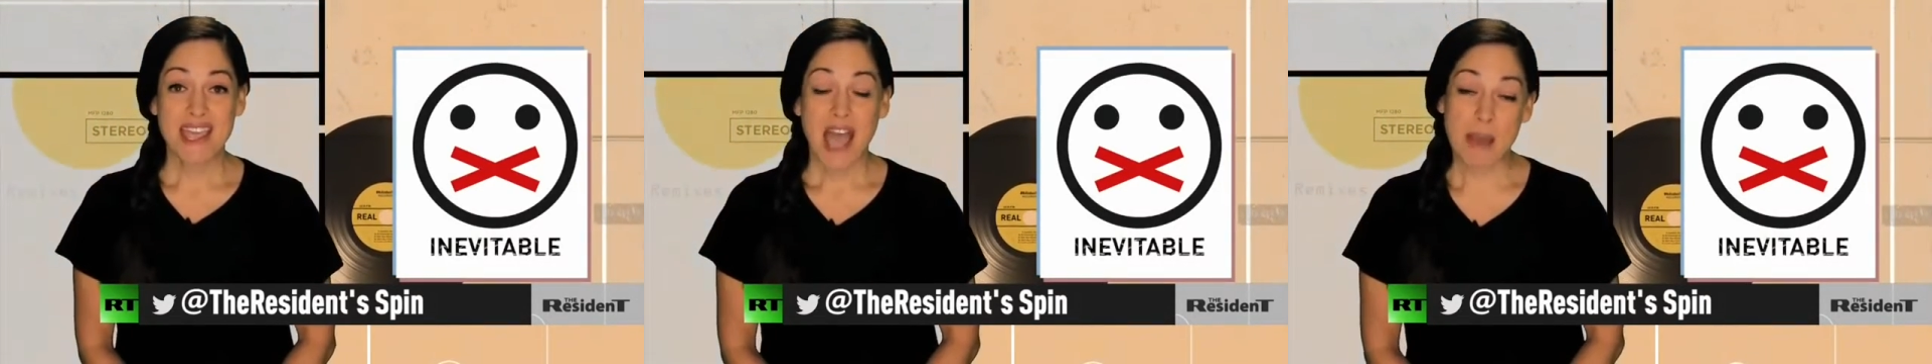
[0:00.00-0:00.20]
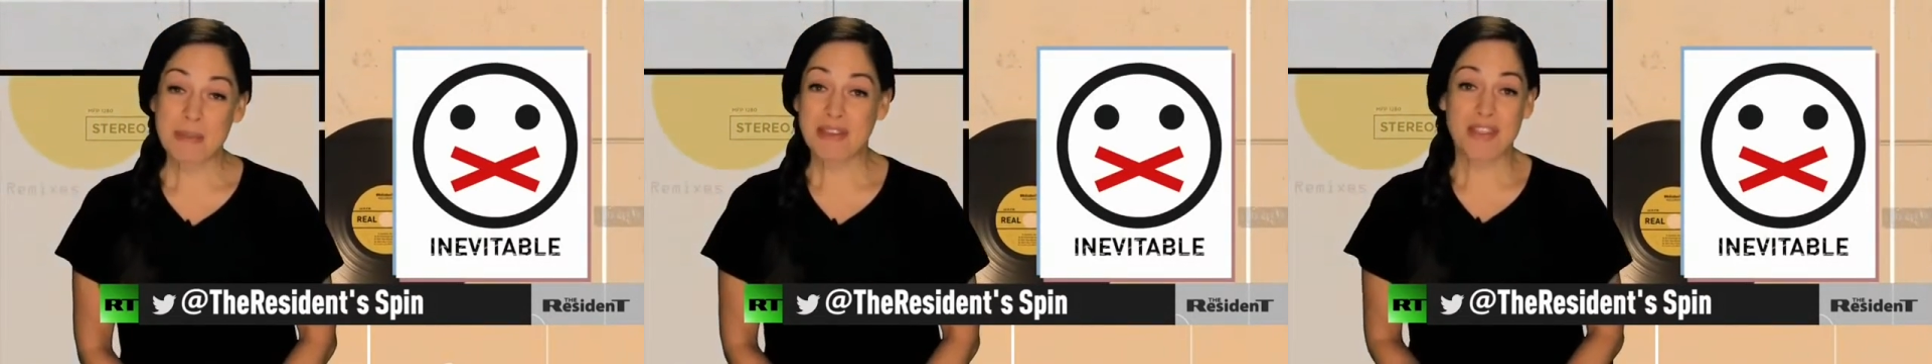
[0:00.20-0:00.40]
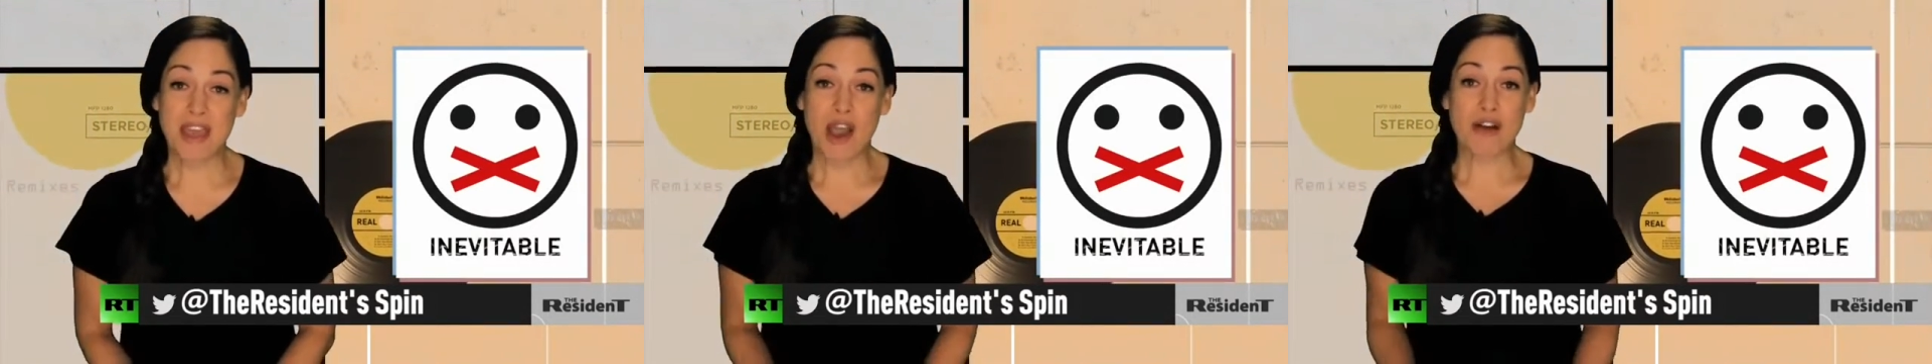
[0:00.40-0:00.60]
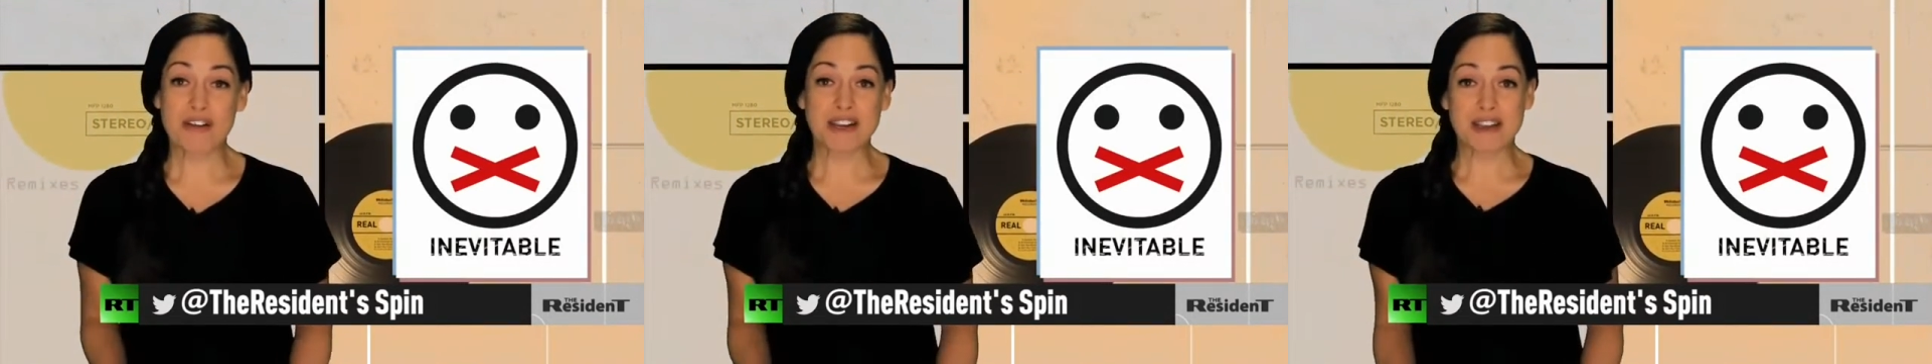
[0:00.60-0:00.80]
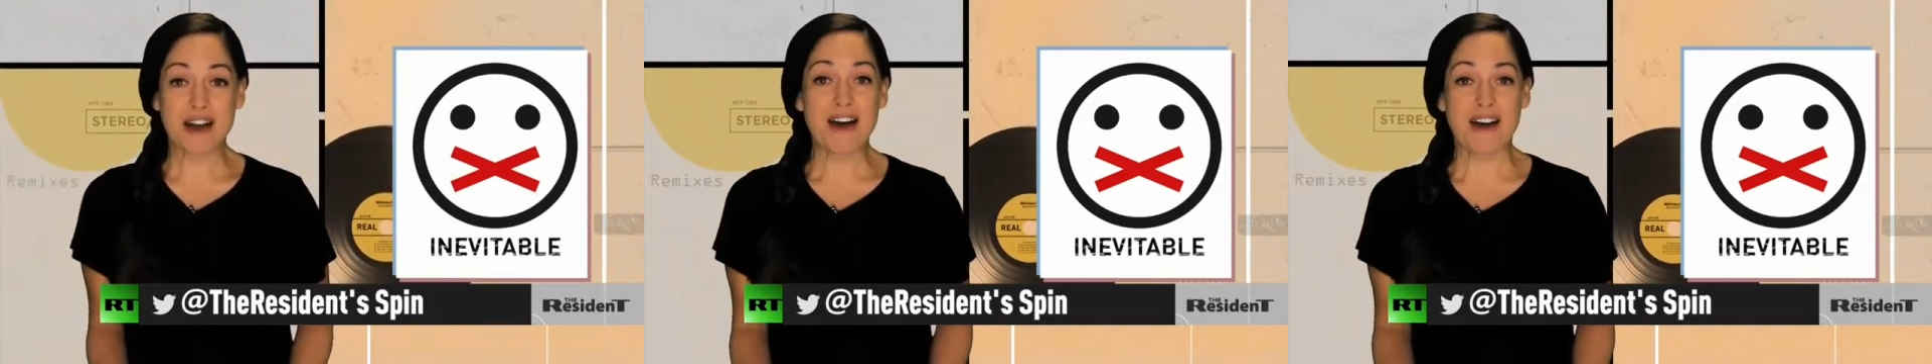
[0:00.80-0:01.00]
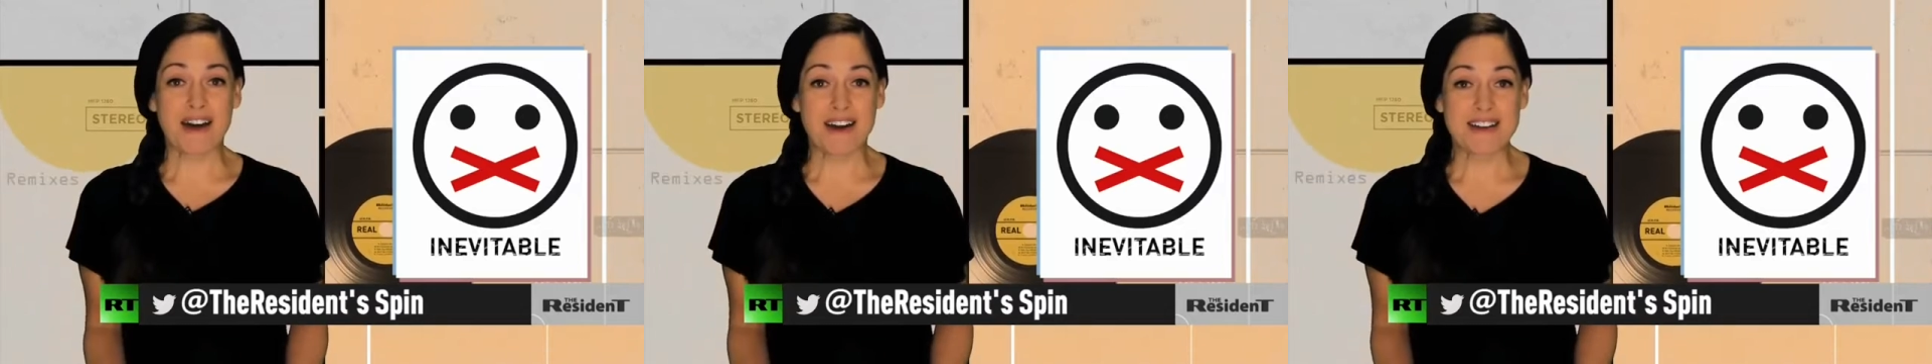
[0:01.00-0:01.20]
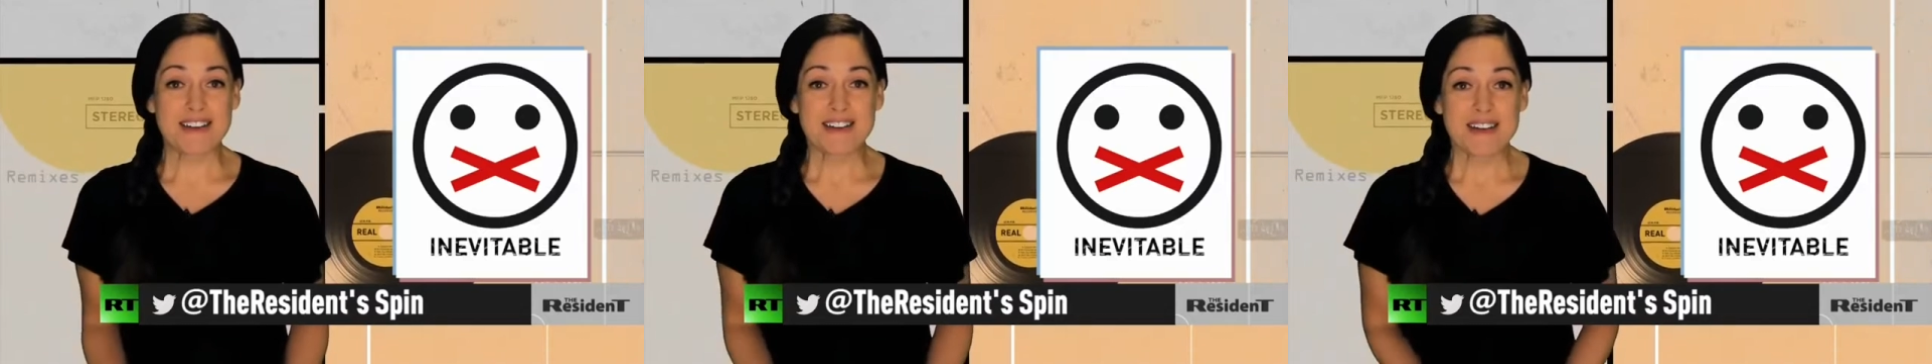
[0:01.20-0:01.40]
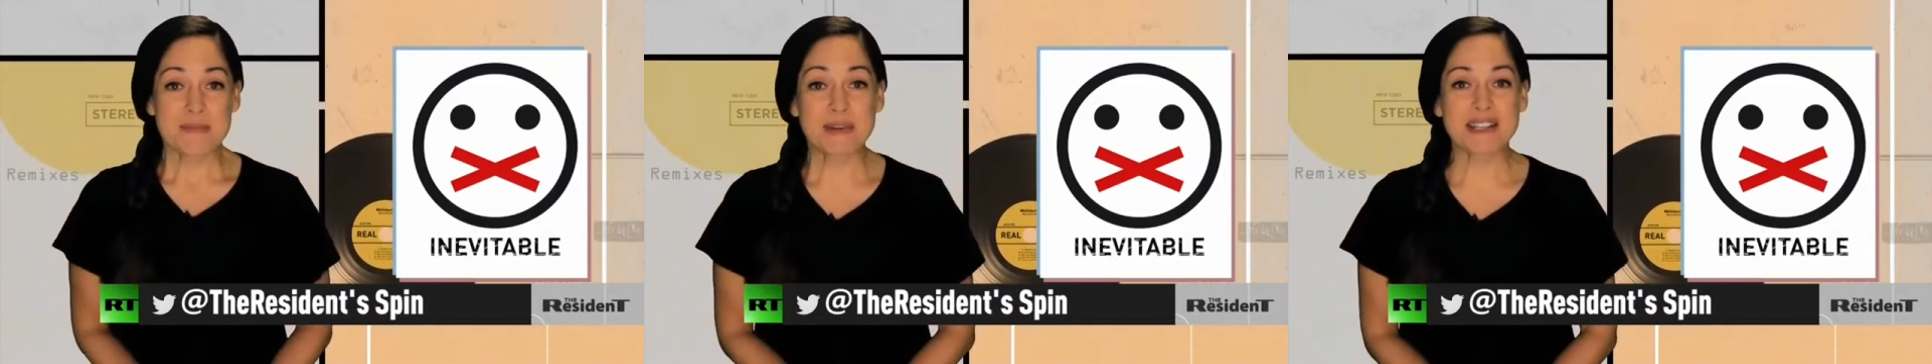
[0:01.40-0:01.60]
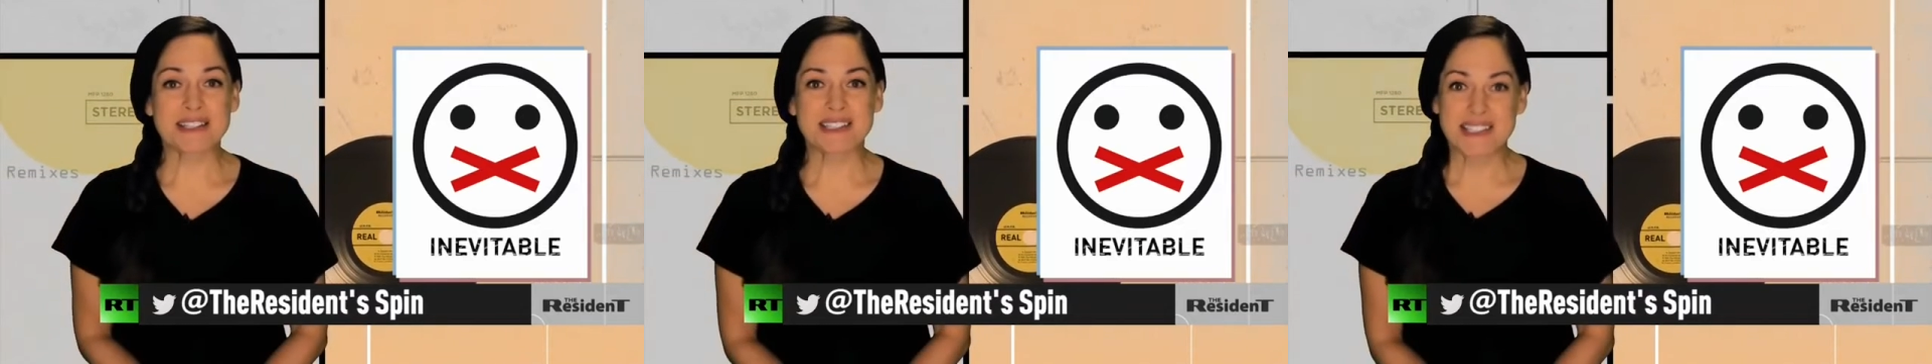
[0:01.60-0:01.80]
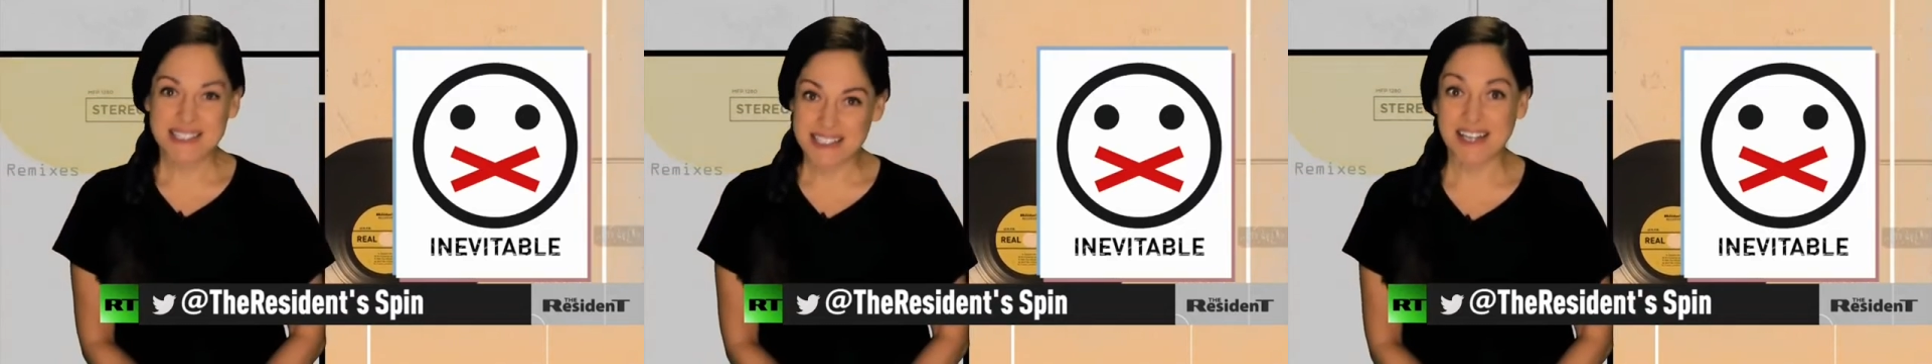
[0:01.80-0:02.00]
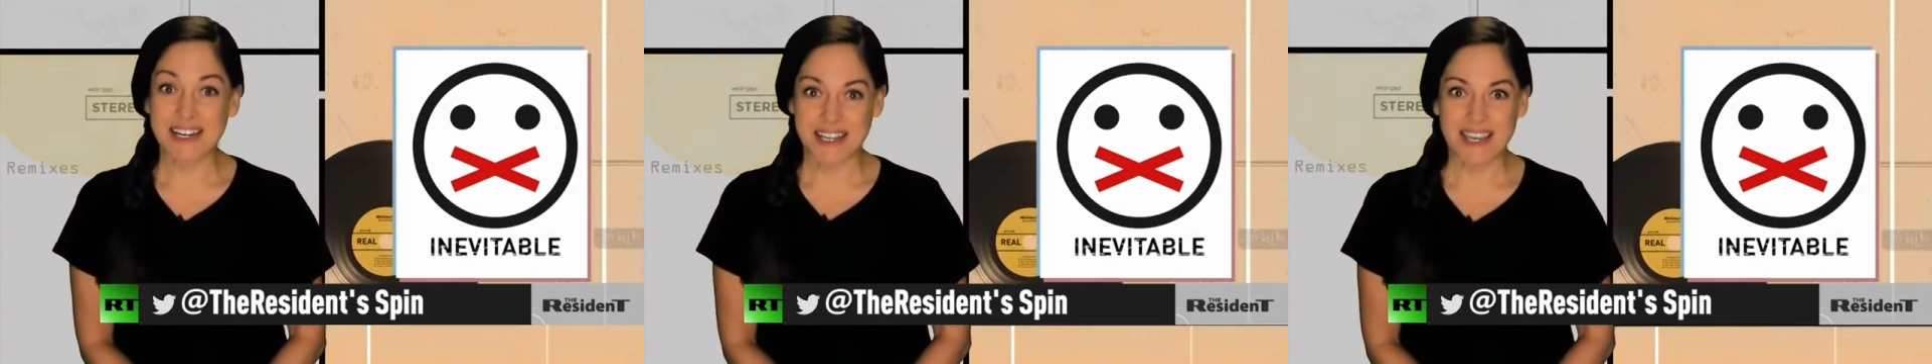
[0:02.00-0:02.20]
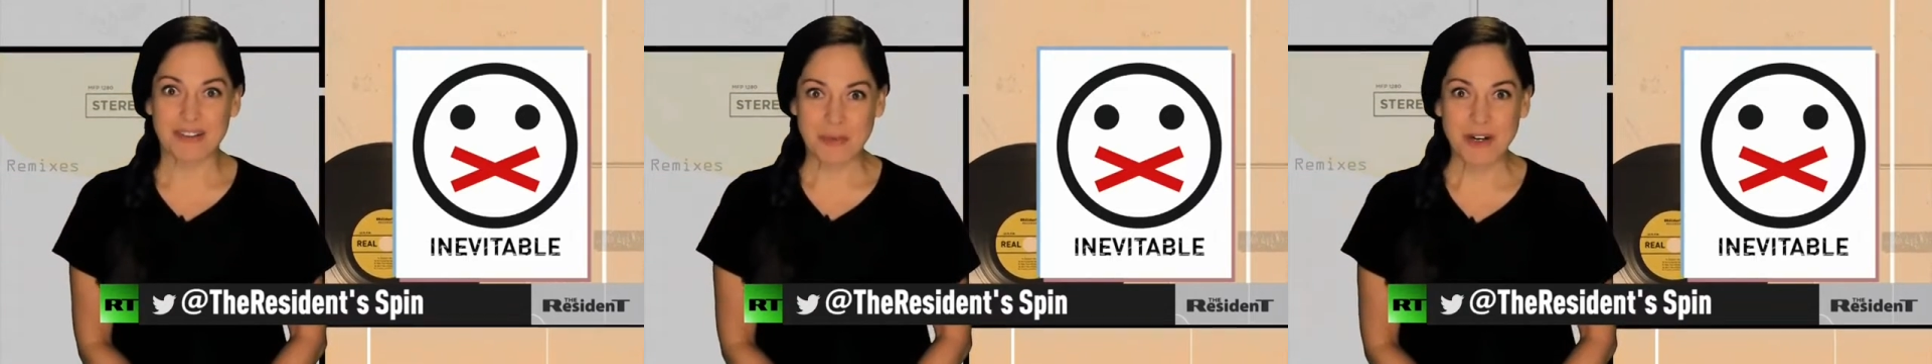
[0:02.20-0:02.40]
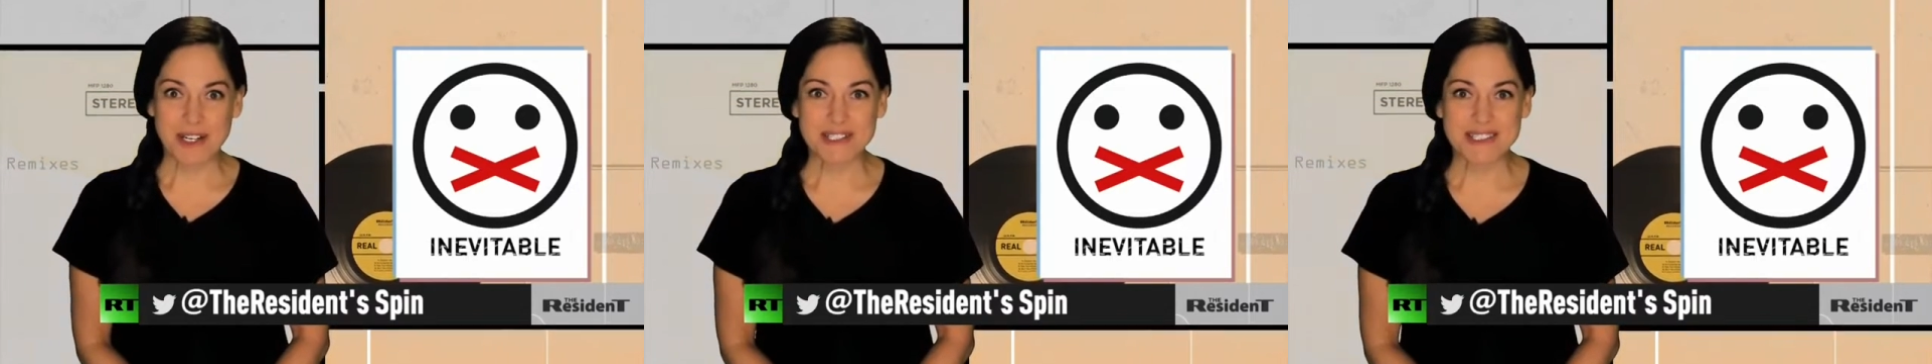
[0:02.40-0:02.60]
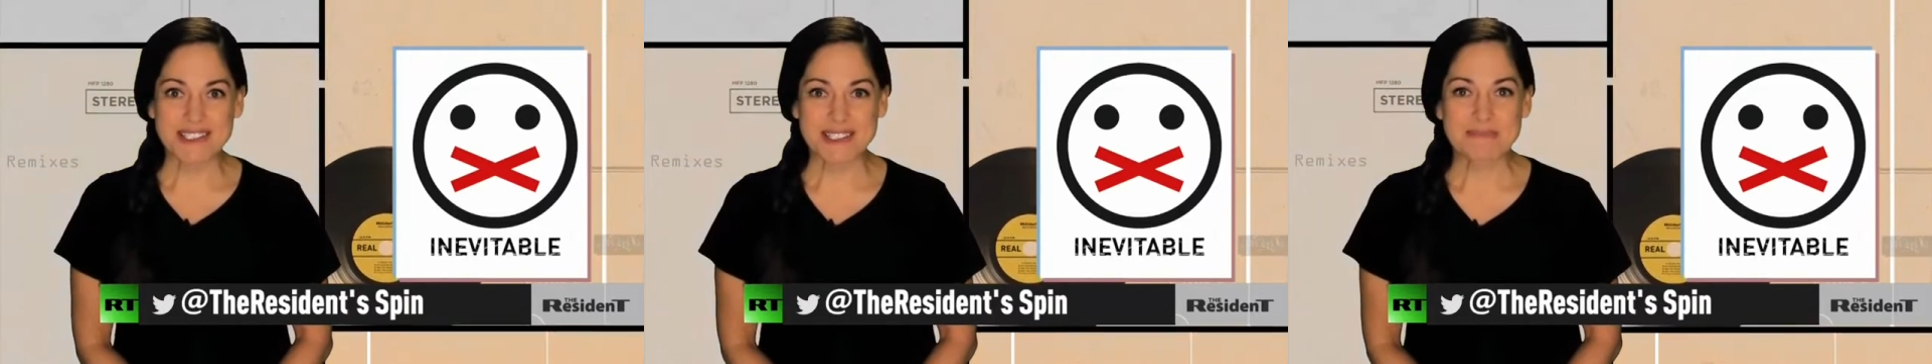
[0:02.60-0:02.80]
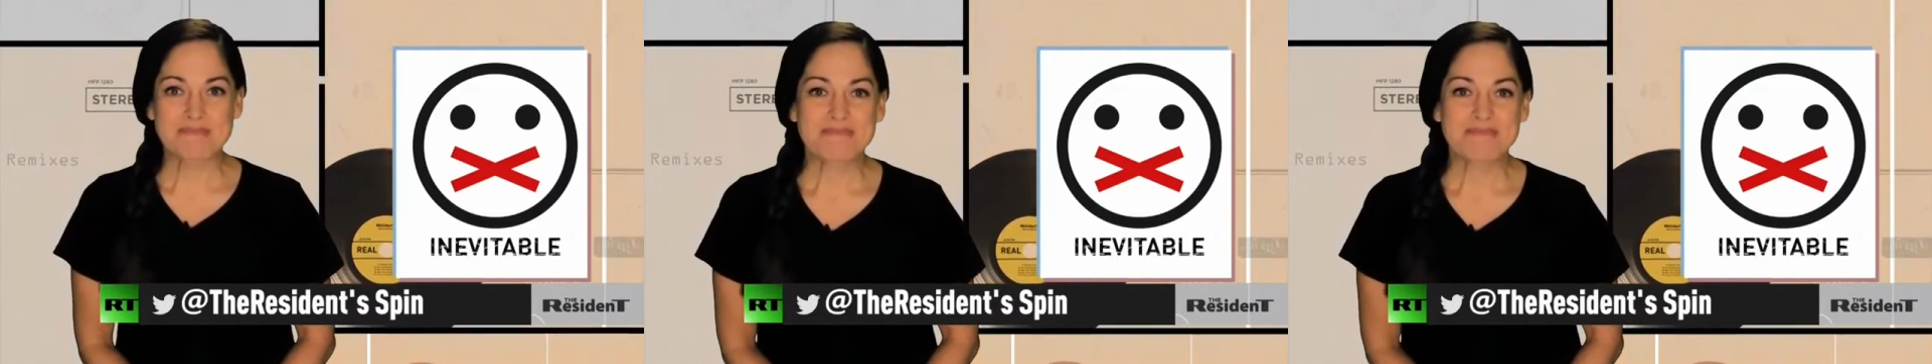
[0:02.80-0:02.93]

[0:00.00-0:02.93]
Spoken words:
I mean, they already are, but it's gonna get worse.